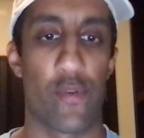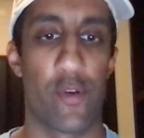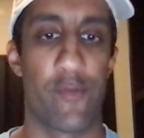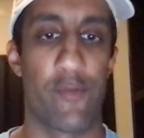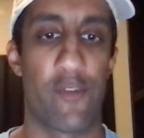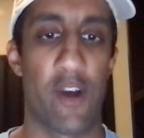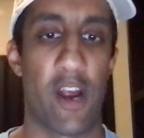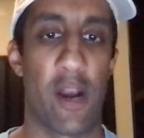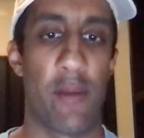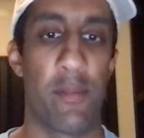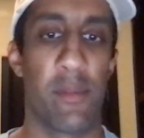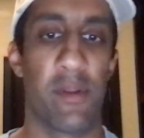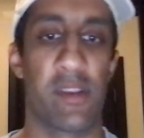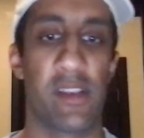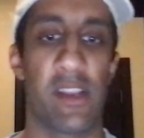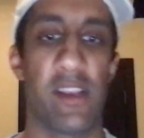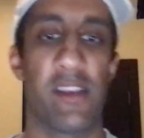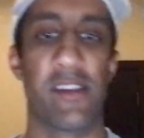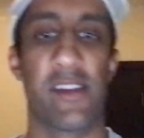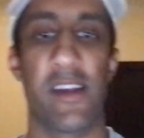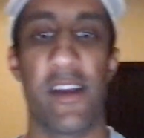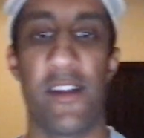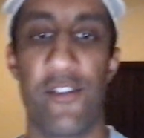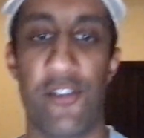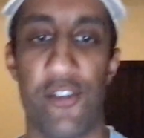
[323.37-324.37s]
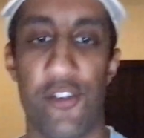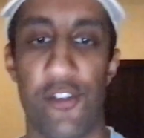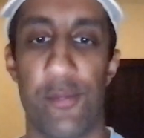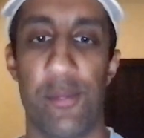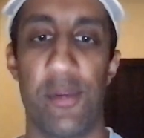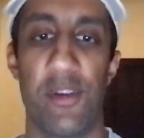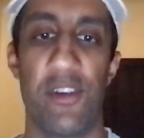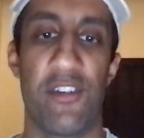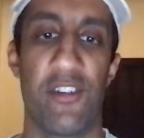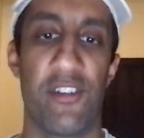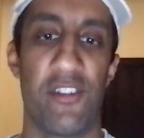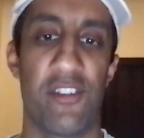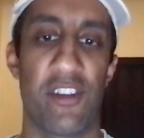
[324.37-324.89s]
environment, endangered
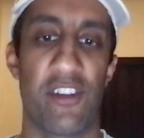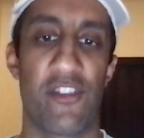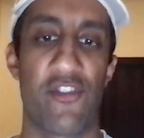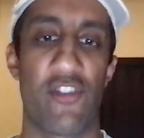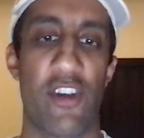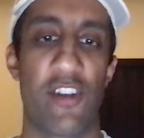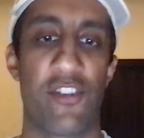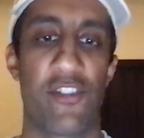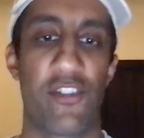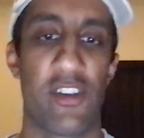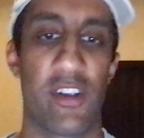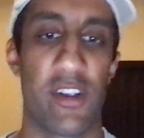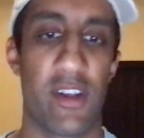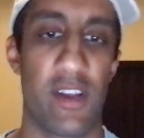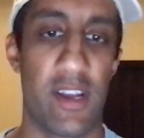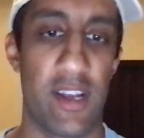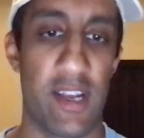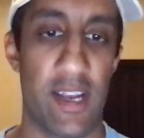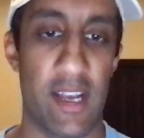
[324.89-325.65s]
species, etc.,